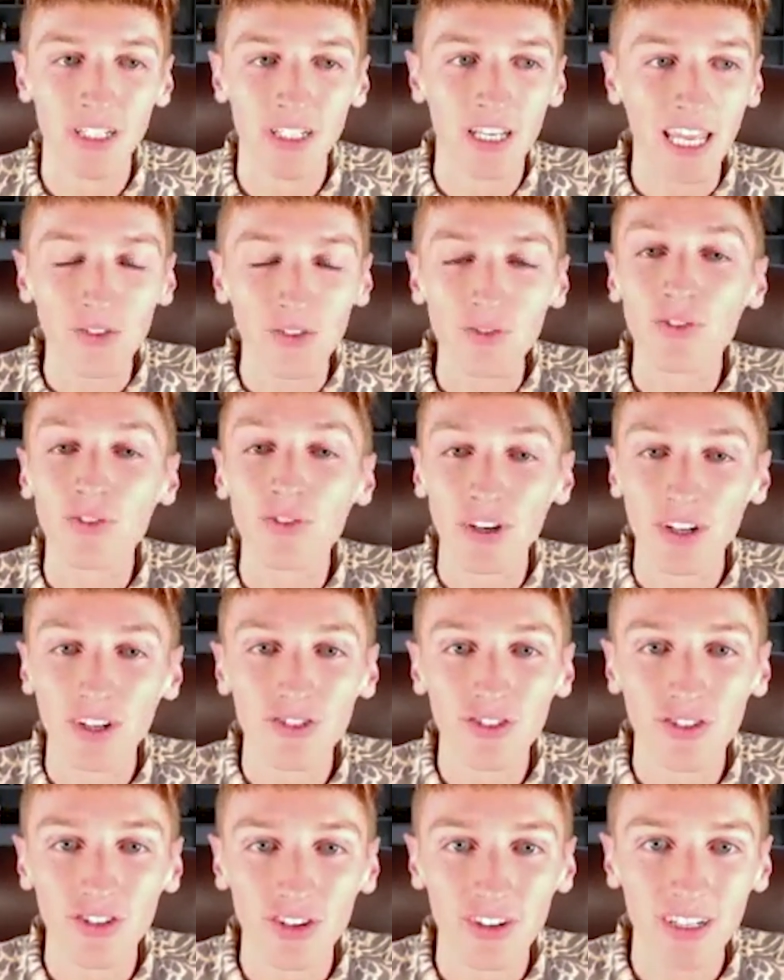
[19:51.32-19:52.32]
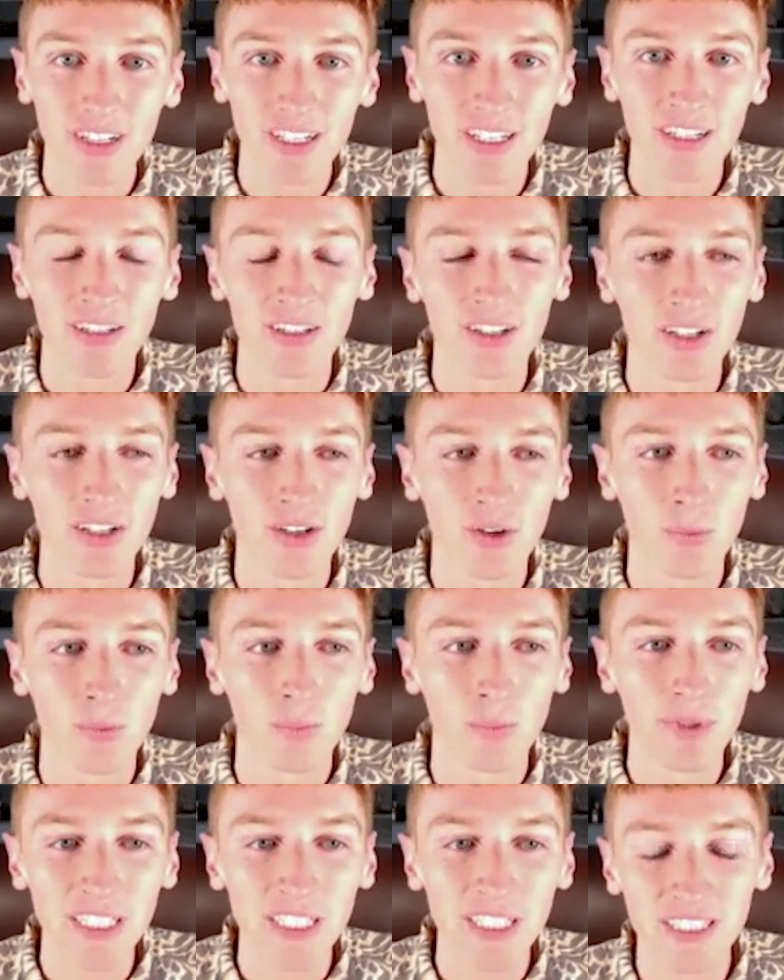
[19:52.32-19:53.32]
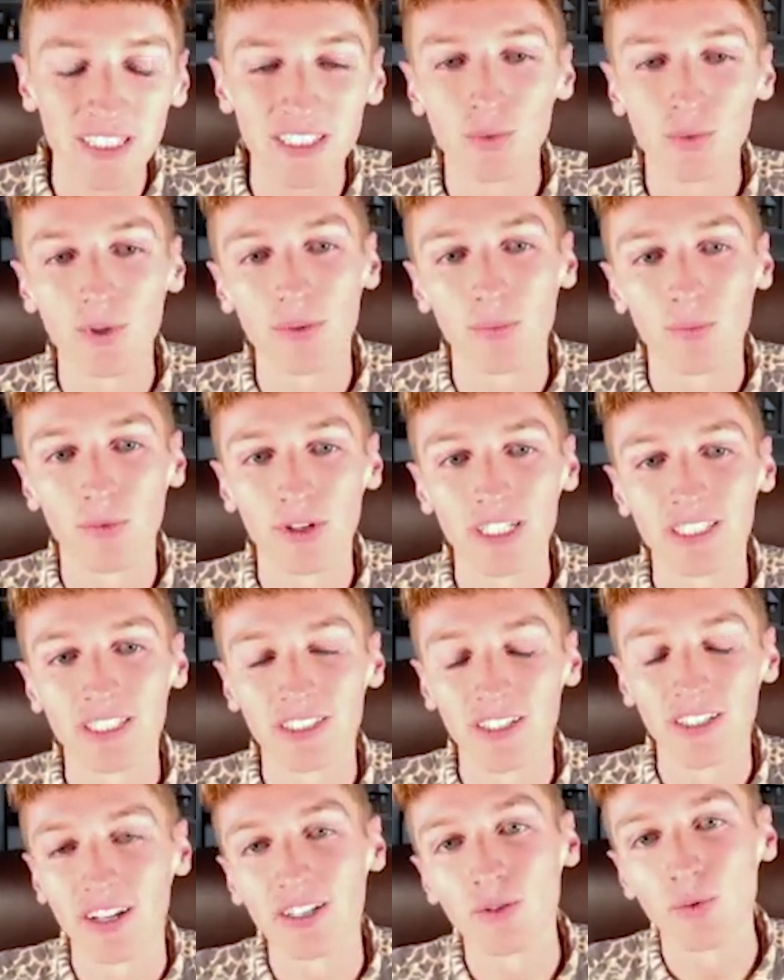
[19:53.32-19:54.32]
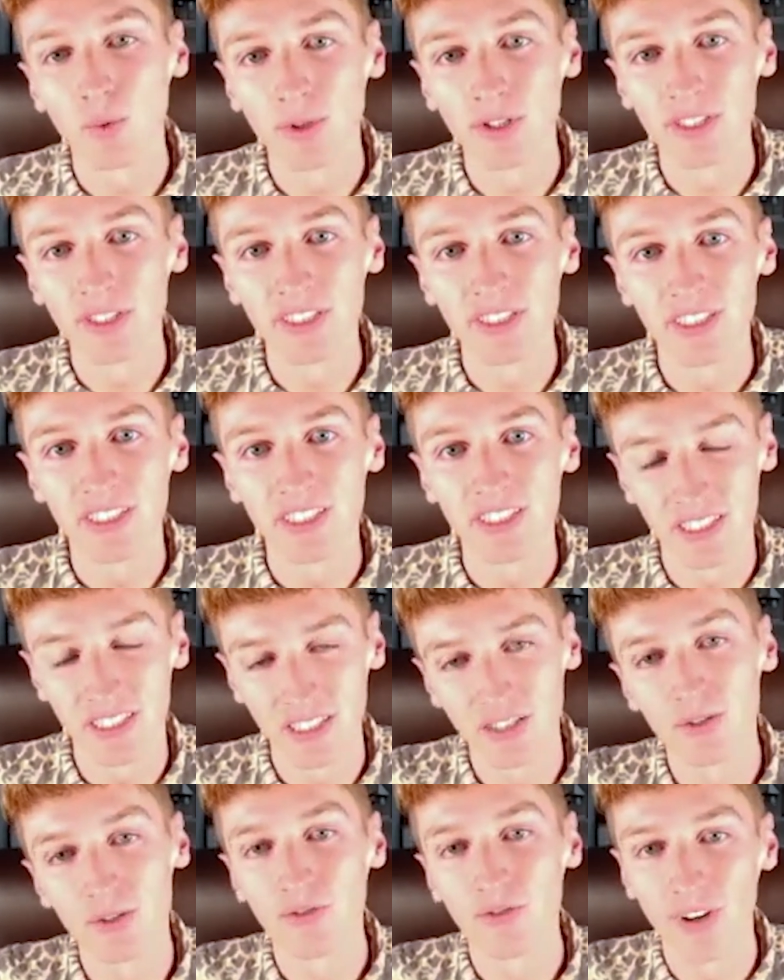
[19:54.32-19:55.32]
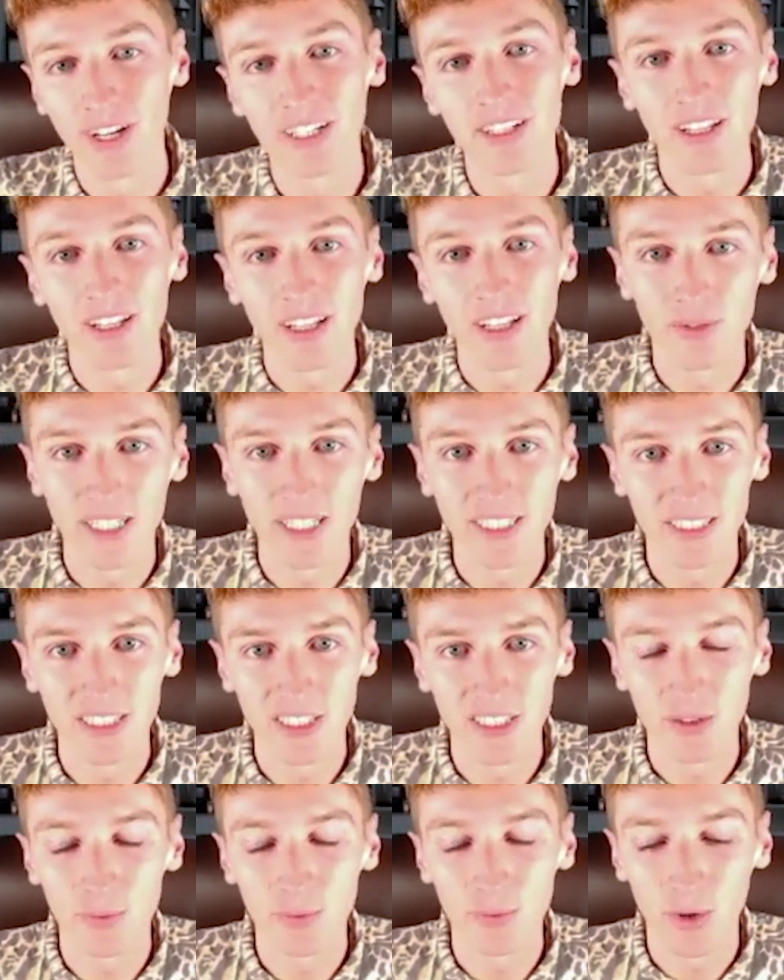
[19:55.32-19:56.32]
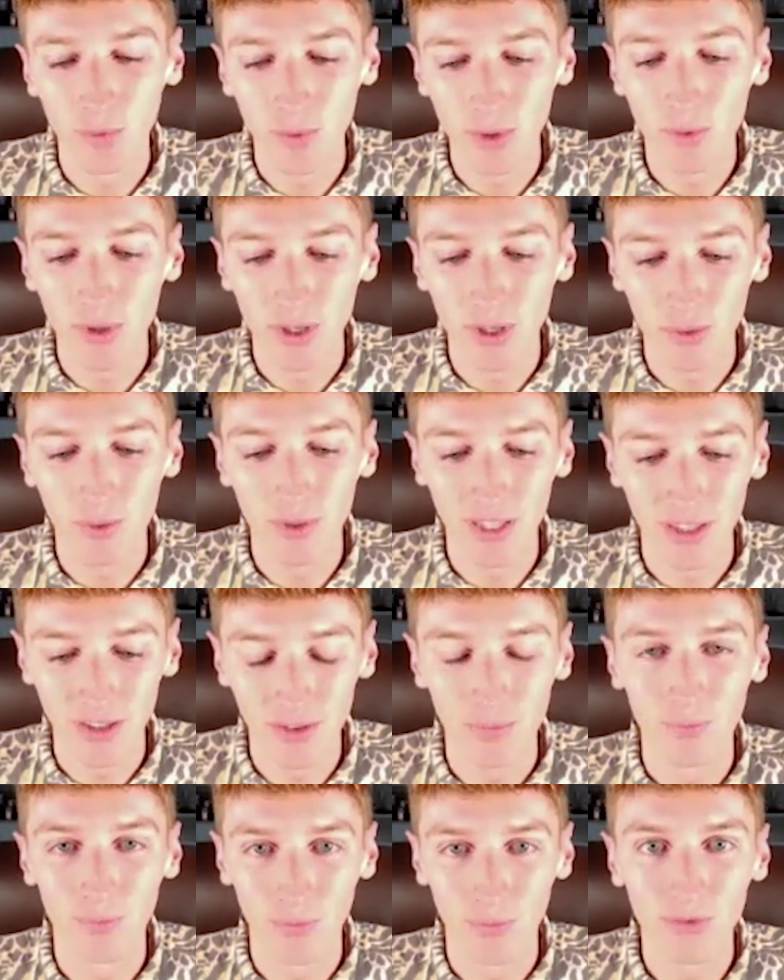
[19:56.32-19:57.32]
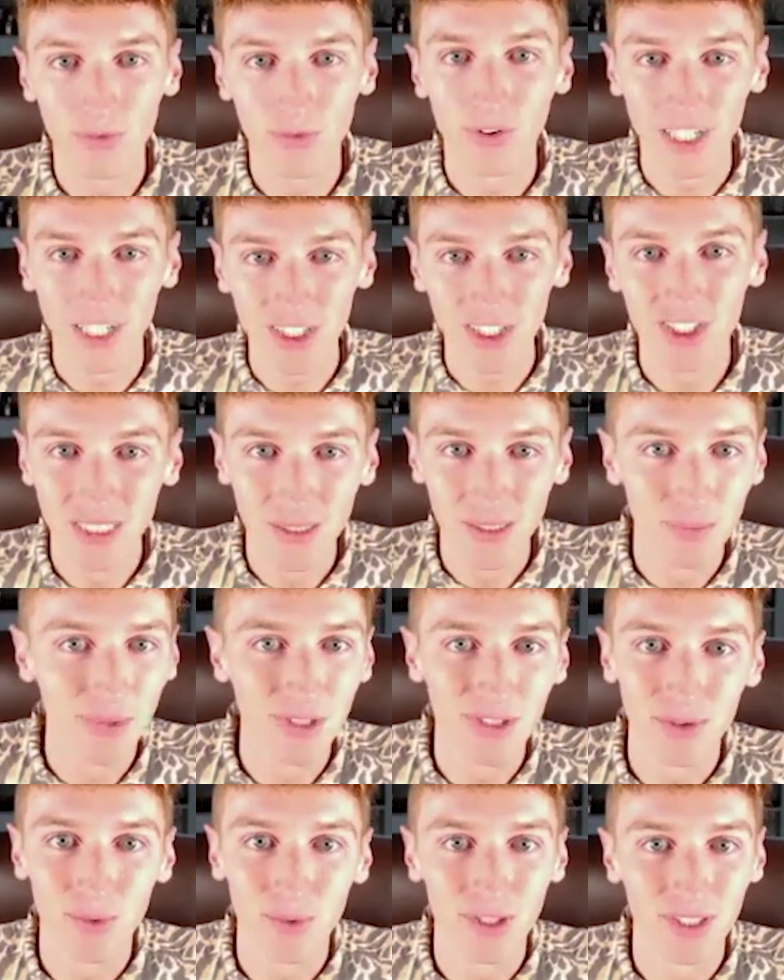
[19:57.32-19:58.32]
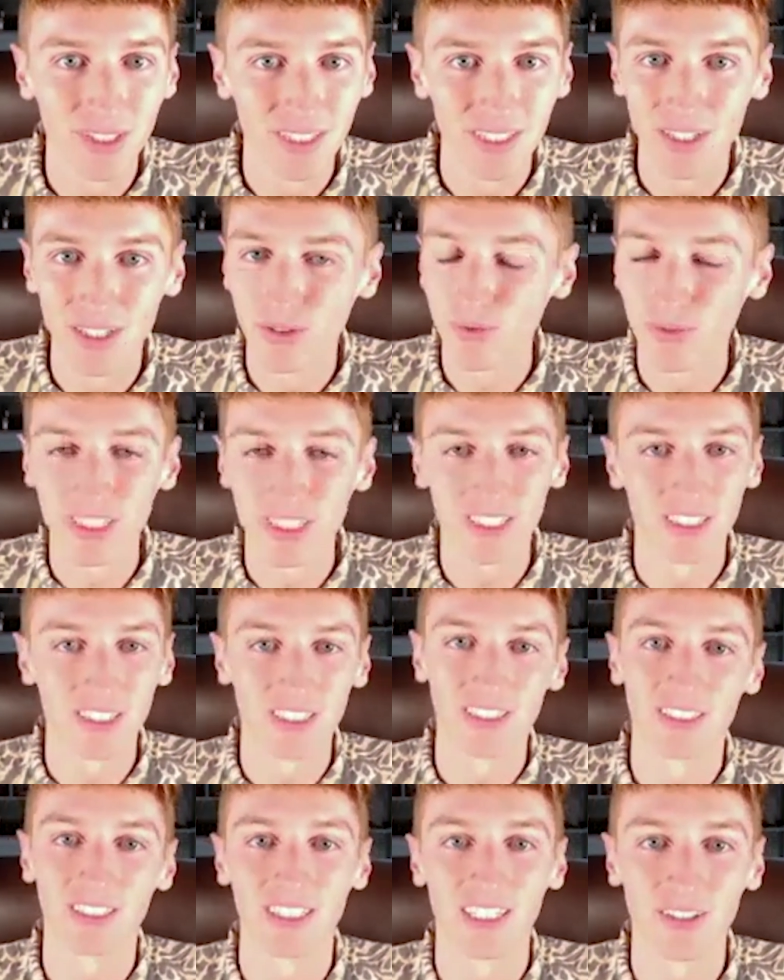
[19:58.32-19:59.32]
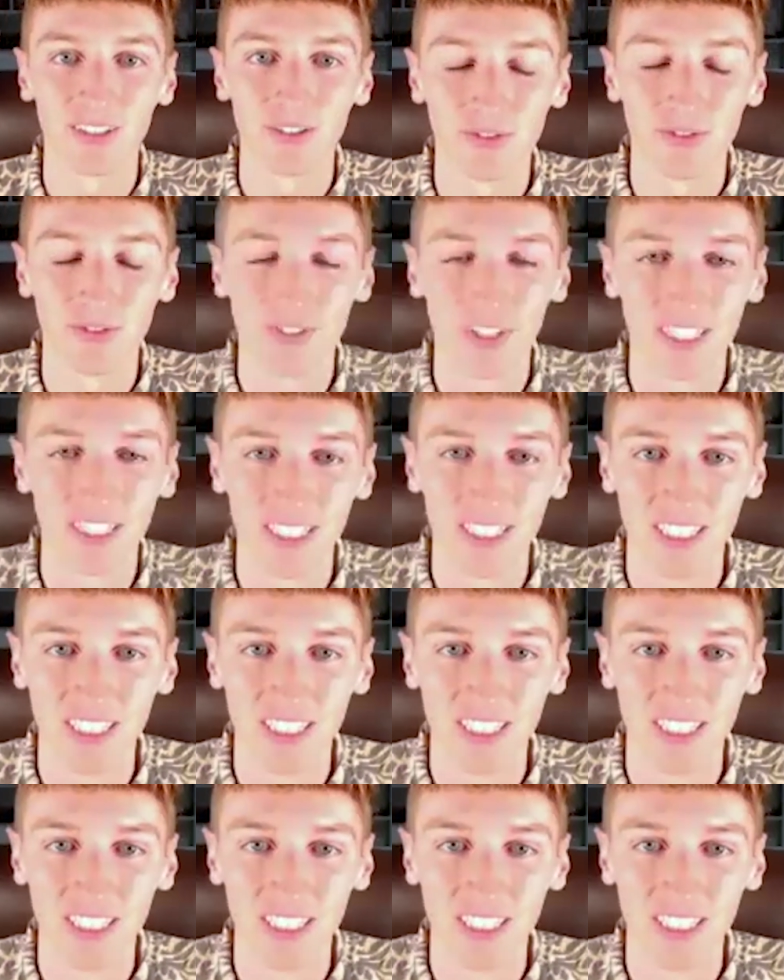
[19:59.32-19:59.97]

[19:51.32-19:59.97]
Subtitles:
in furniture and pieces with more exotic woods, you'll find a lot of resins, but we work with freshly milled wood, no resins that you'll find.